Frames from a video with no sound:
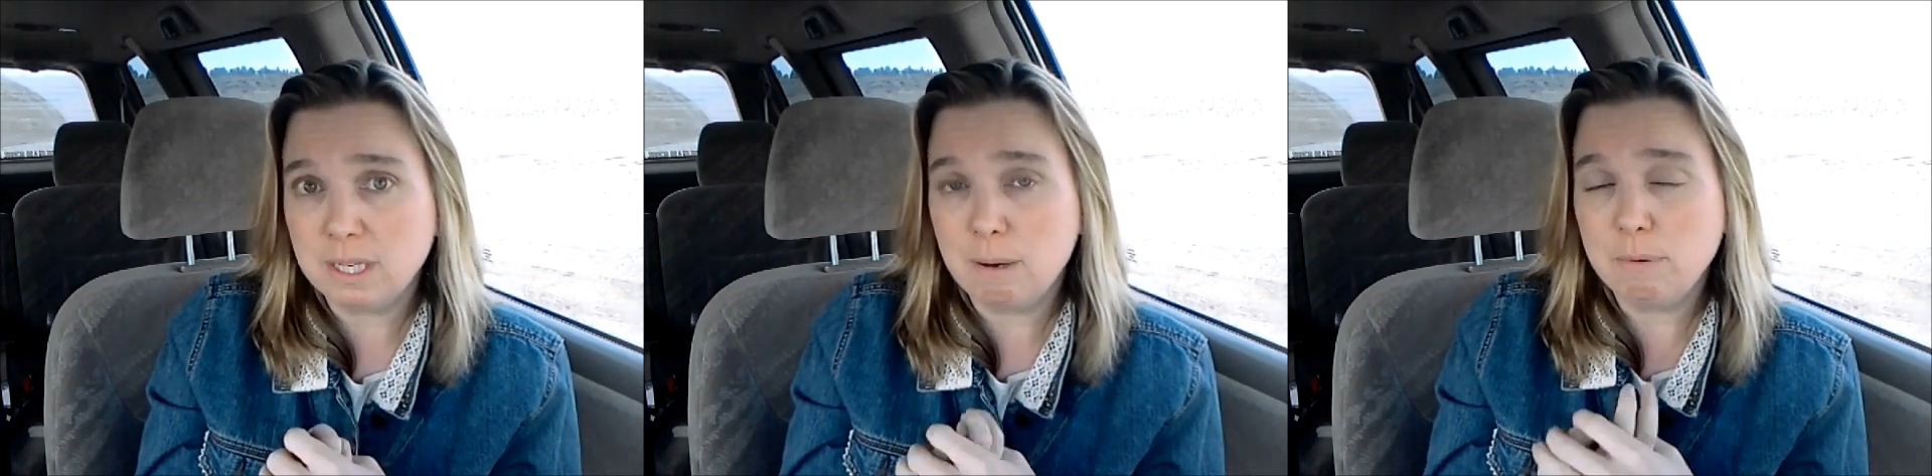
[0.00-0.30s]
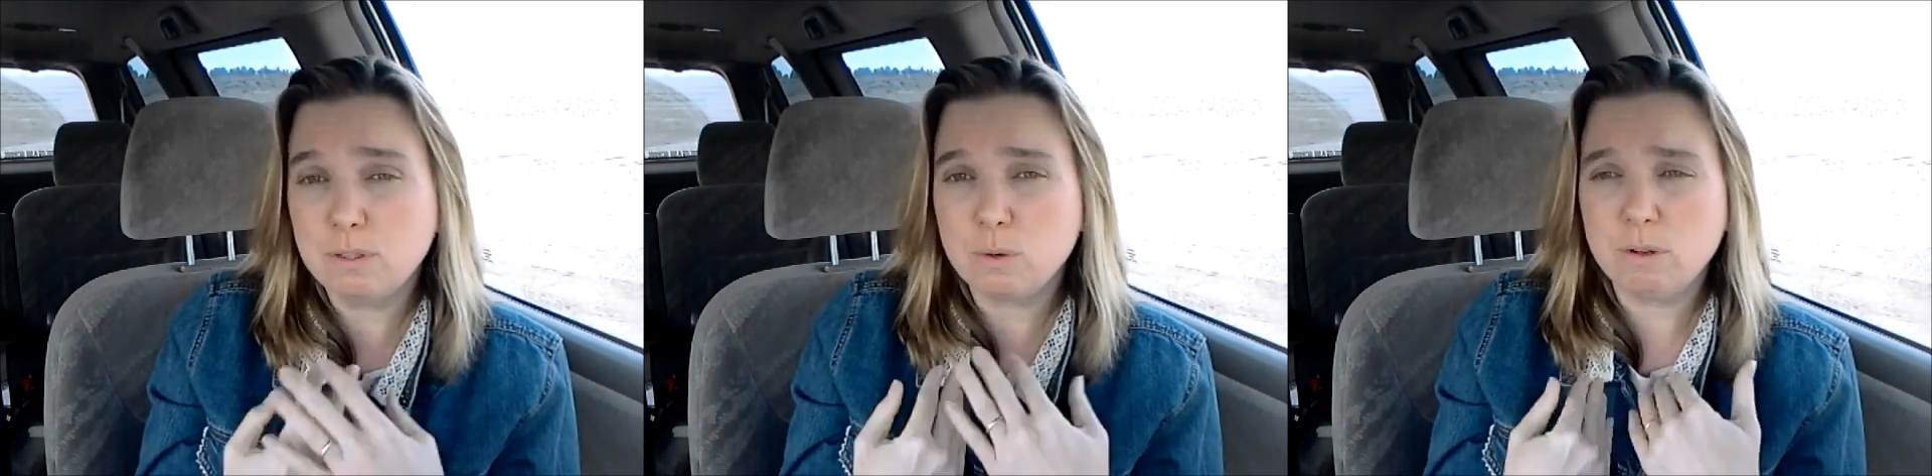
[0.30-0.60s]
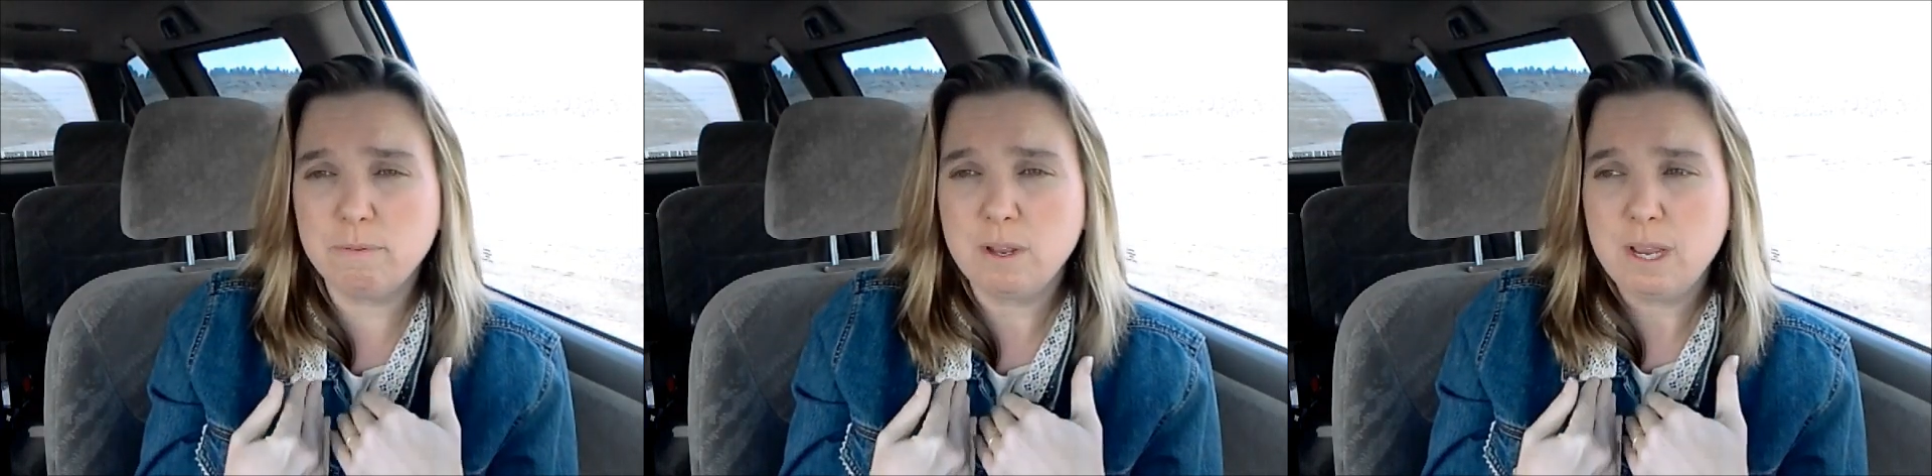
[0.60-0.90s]
And I would
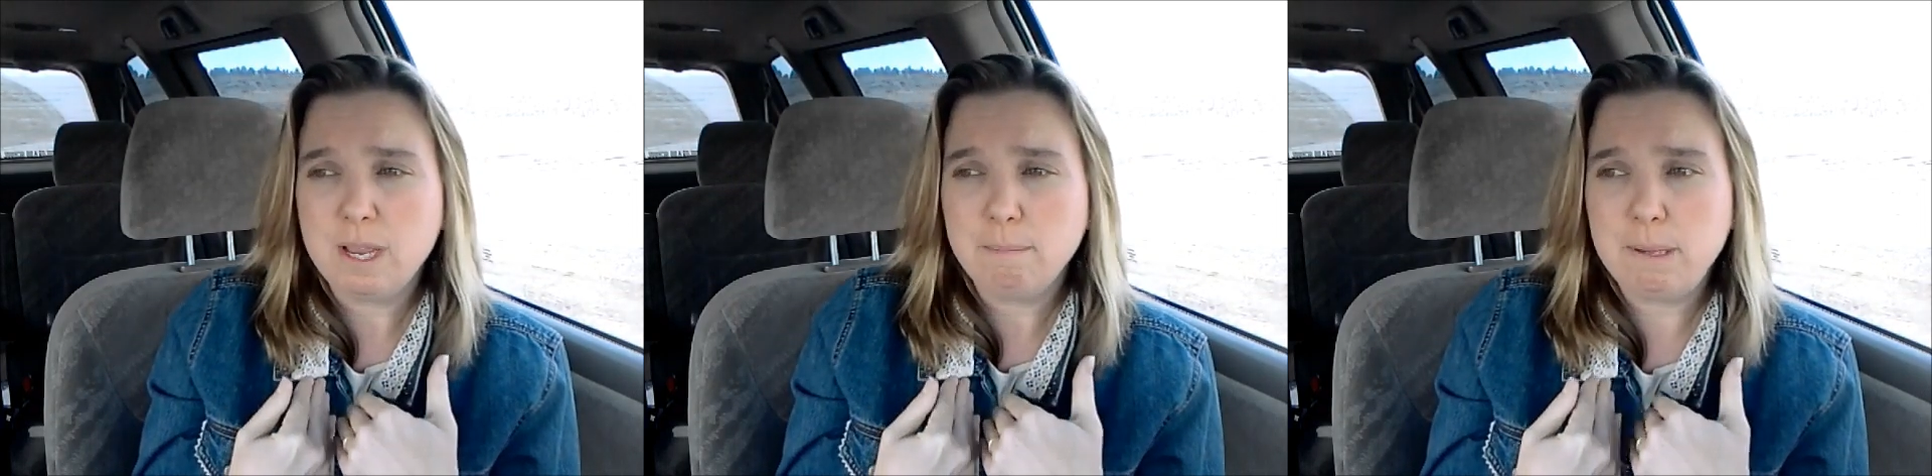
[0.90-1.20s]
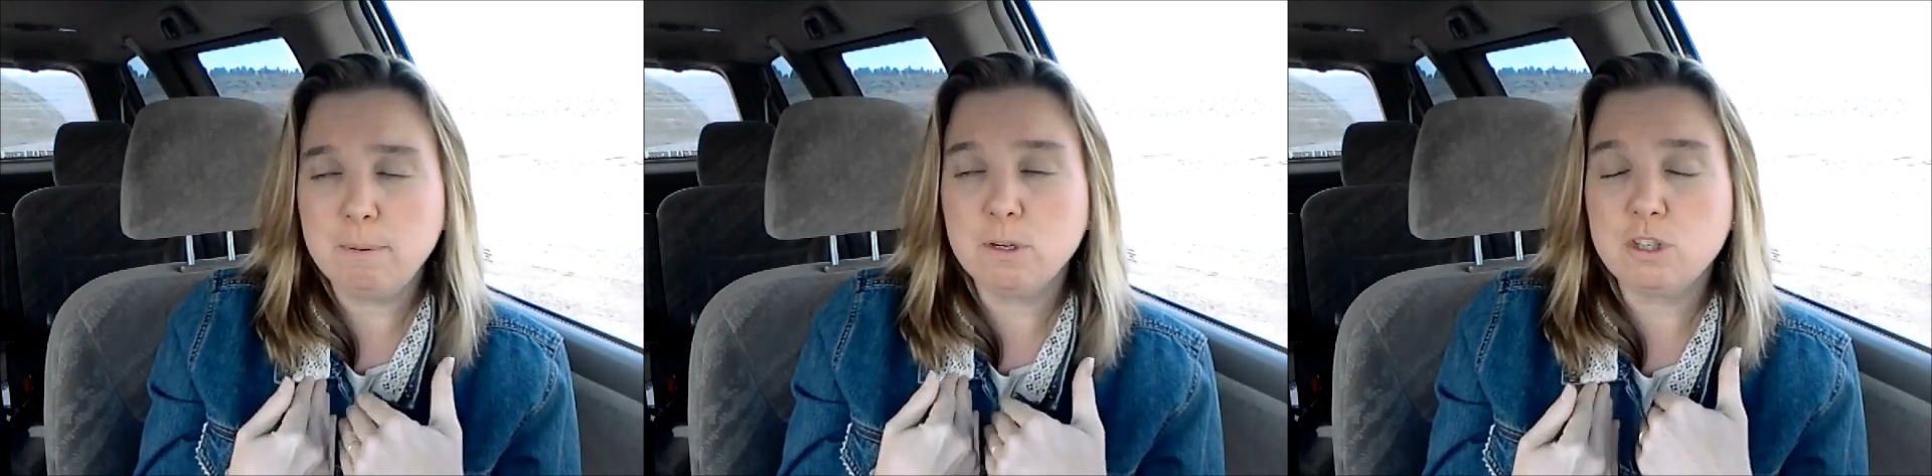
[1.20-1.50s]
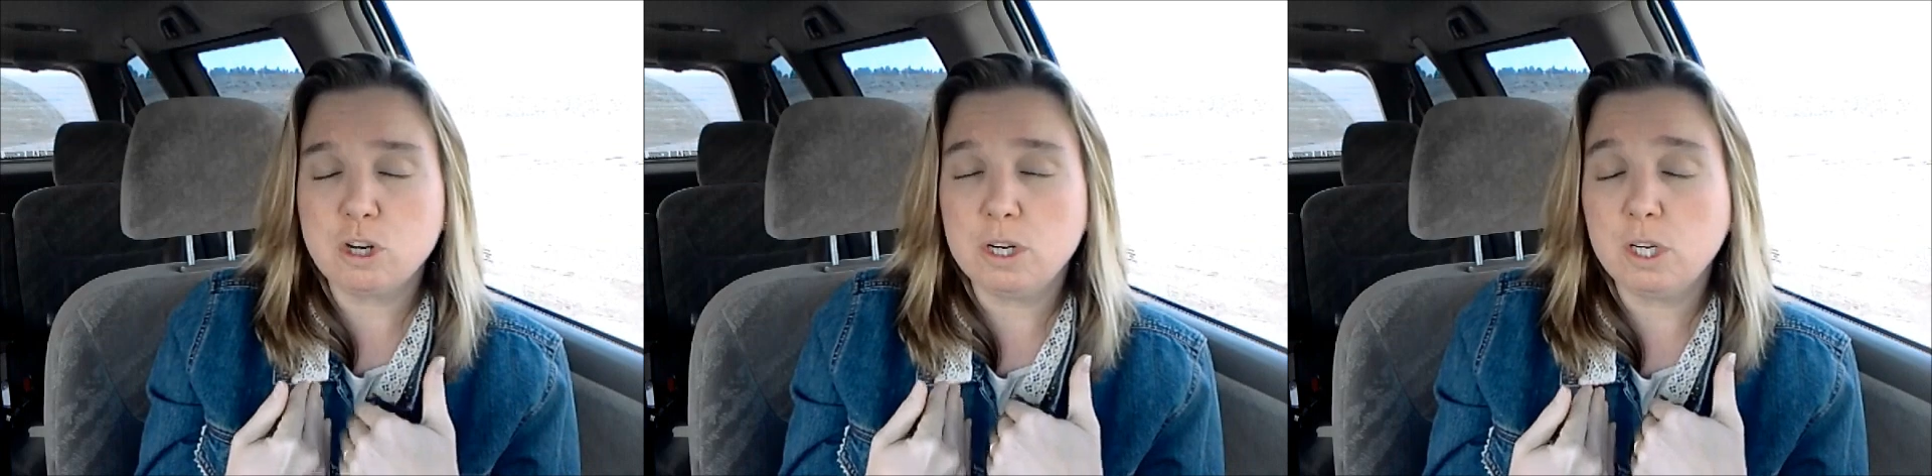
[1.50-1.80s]
sort of, people are
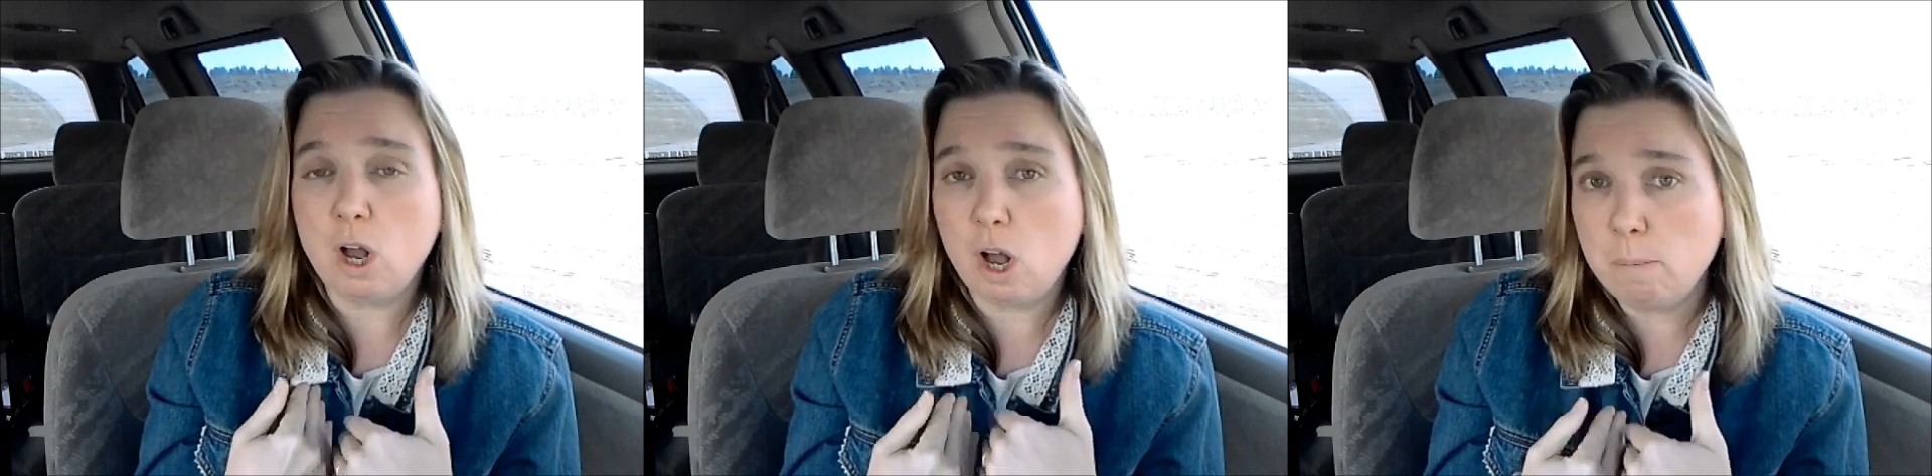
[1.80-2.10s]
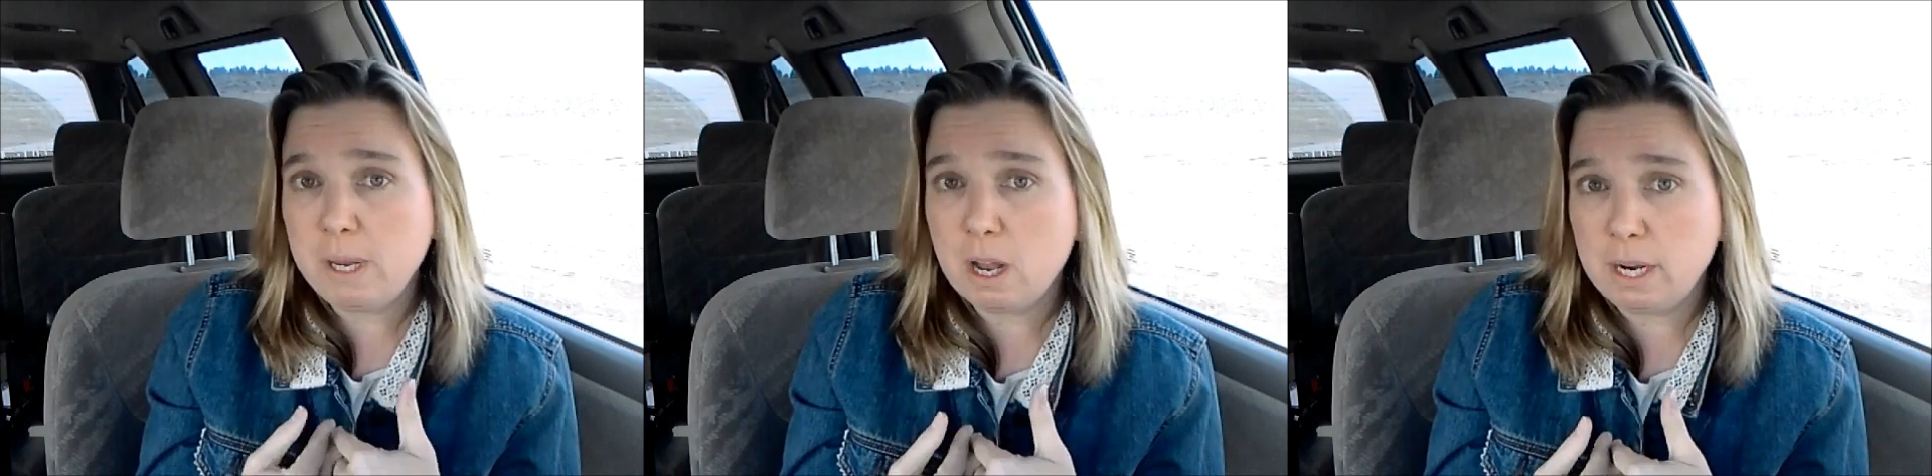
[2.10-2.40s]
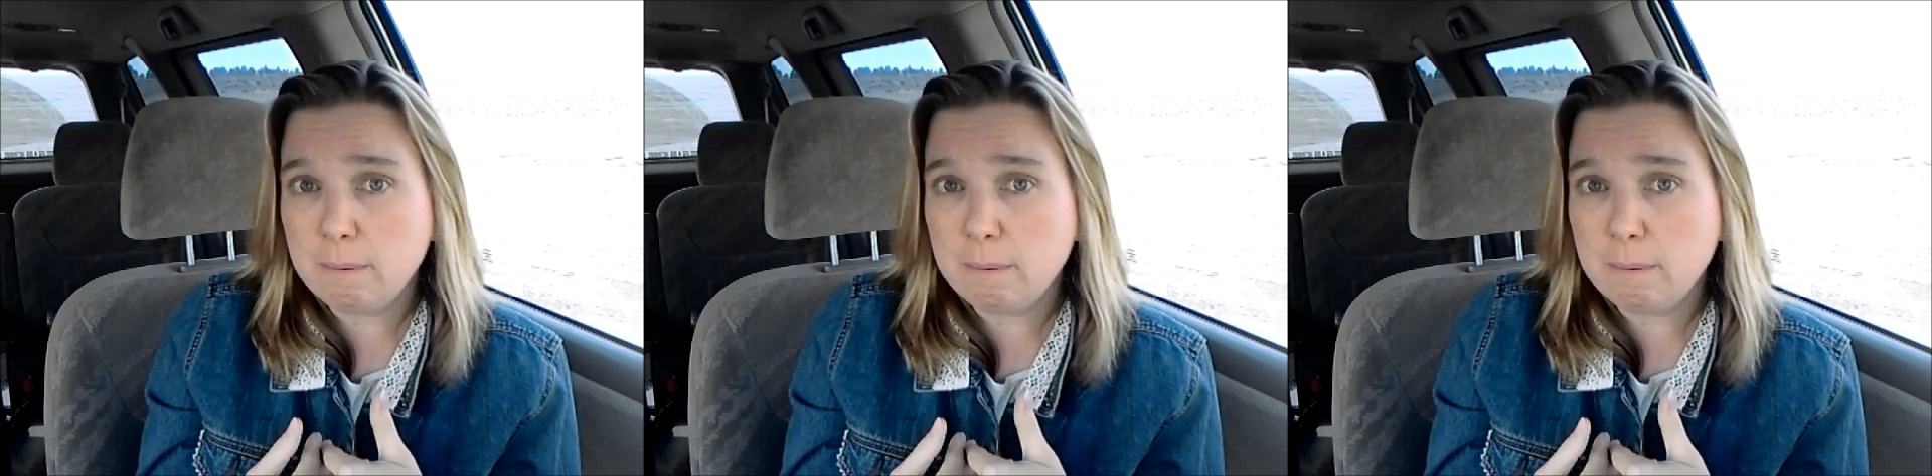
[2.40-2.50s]
starting to call me on